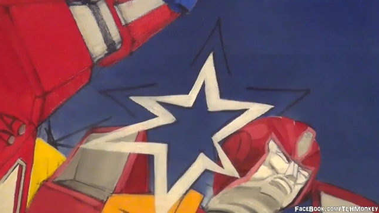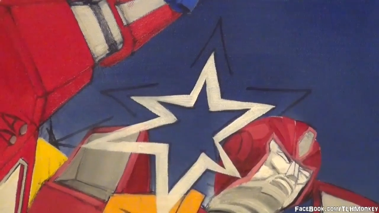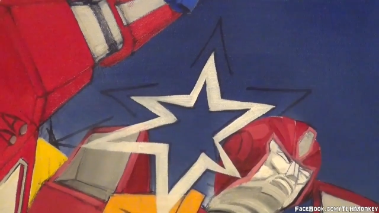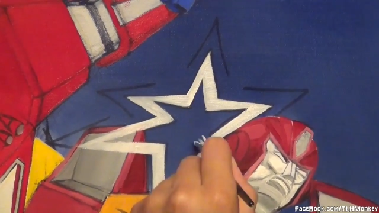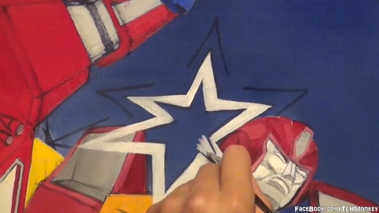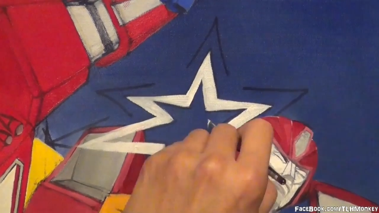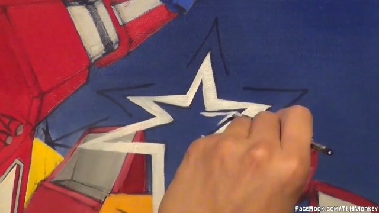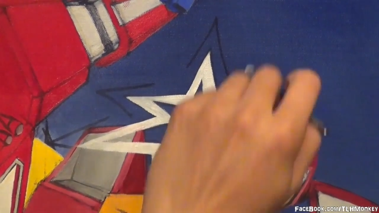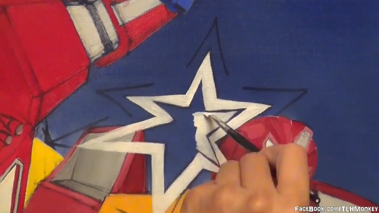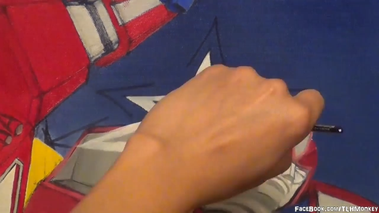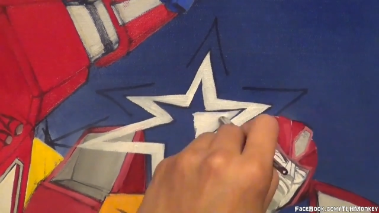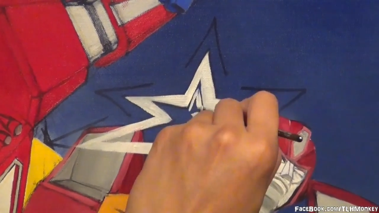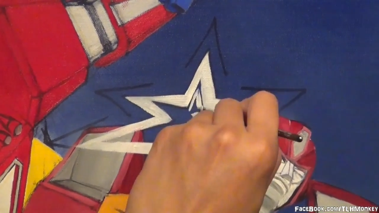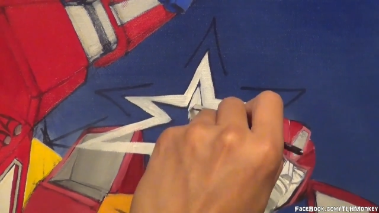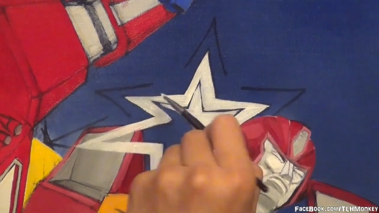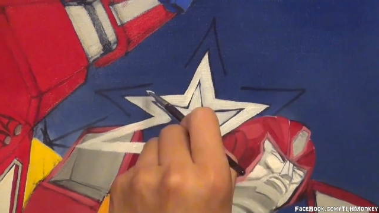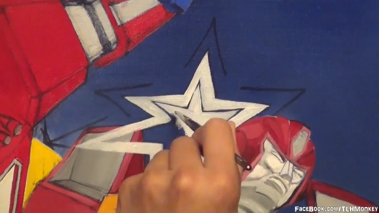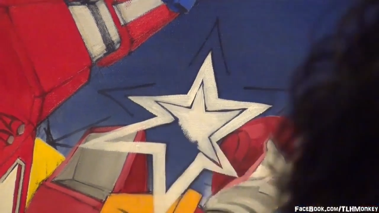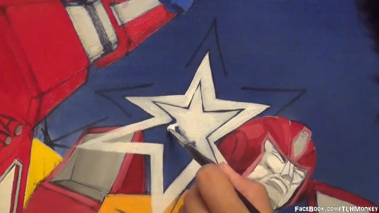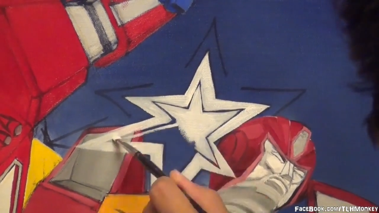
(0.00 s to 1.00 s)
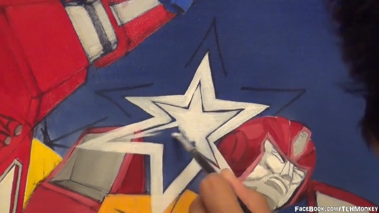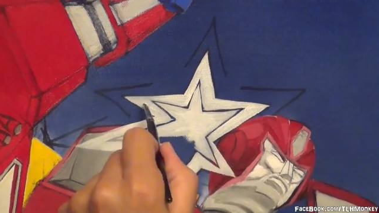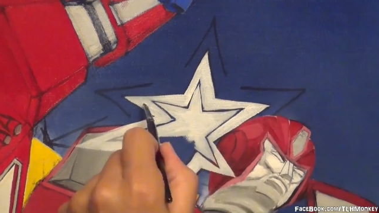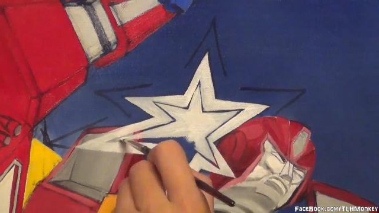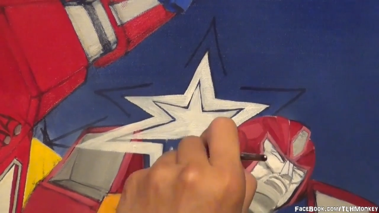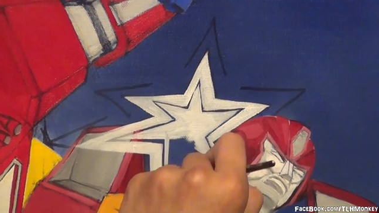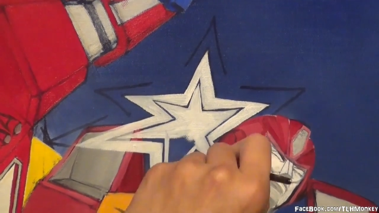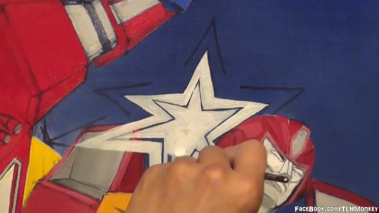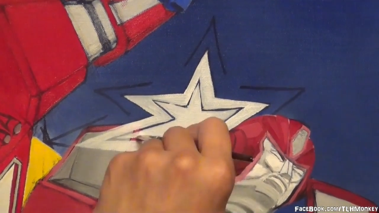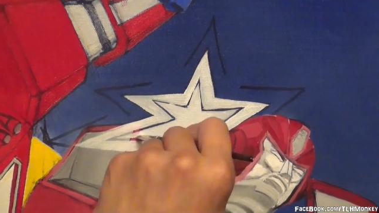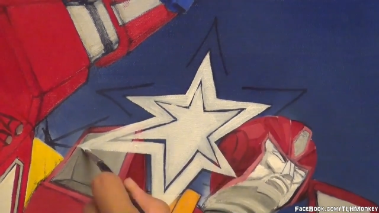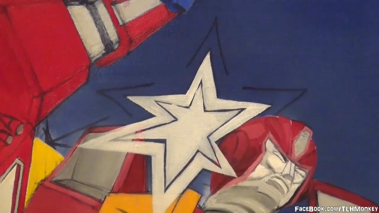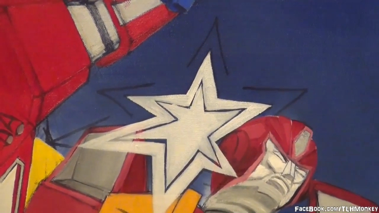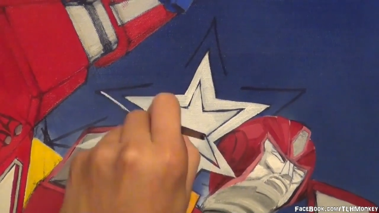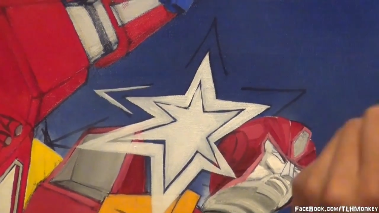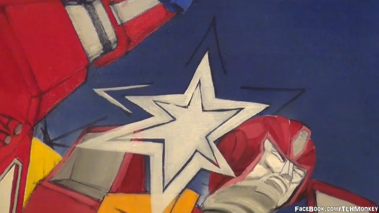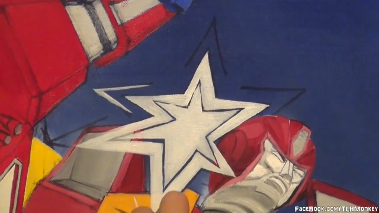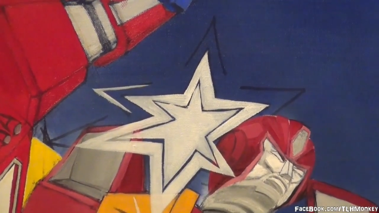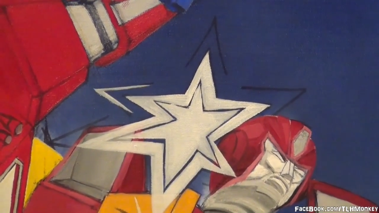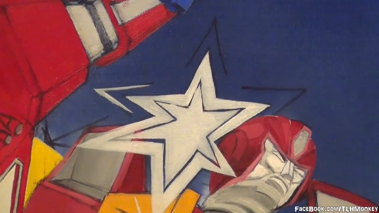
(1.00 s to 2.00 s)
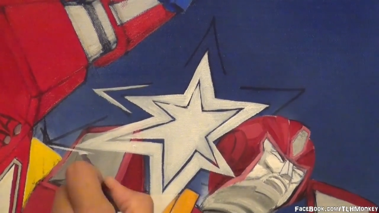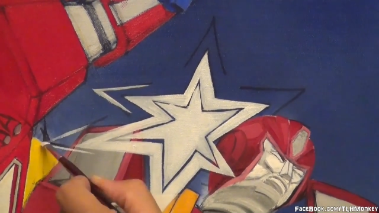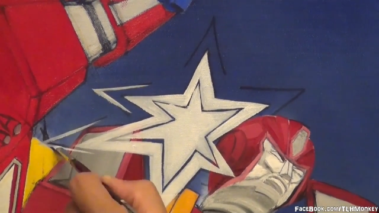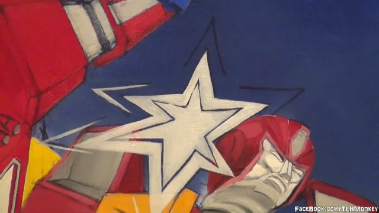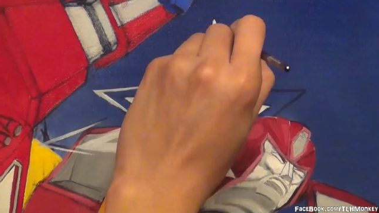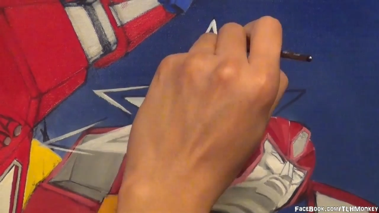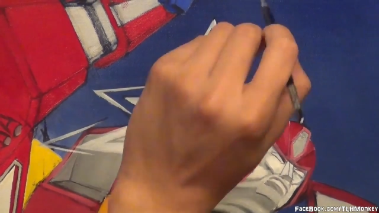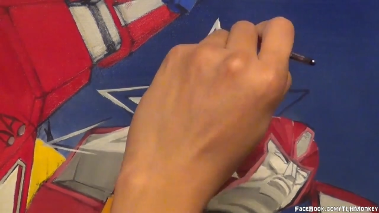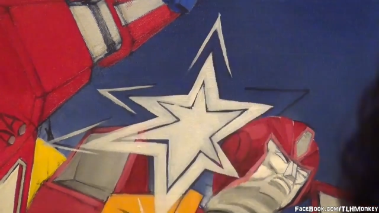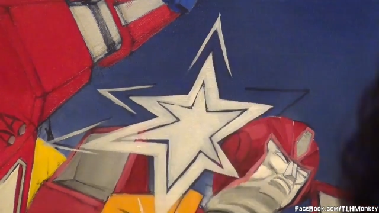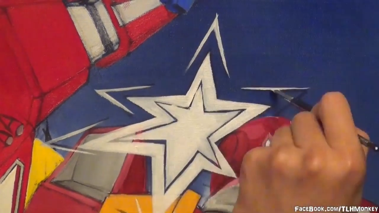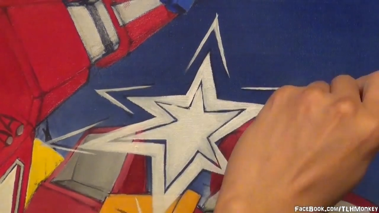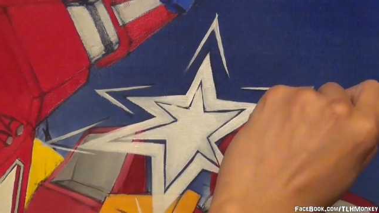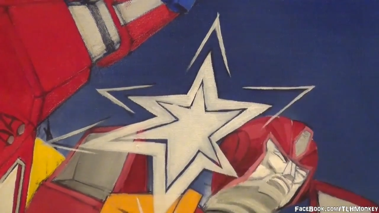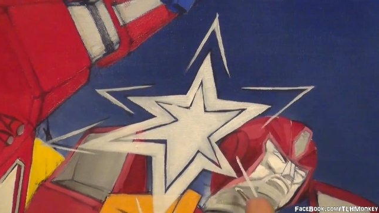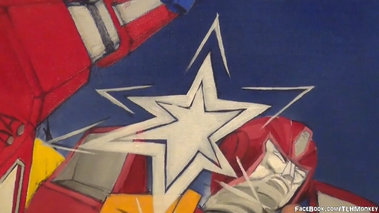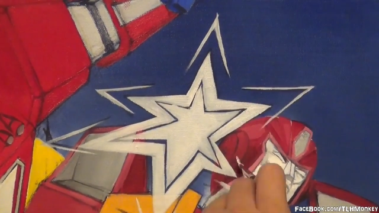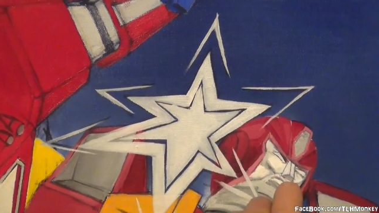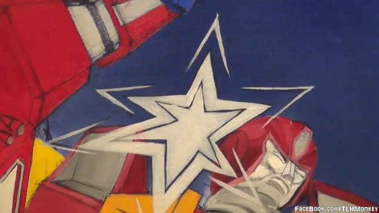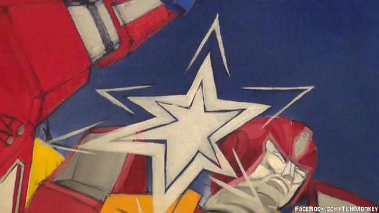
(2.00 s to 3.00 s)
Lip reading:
No face is visible, so there are no lips to read.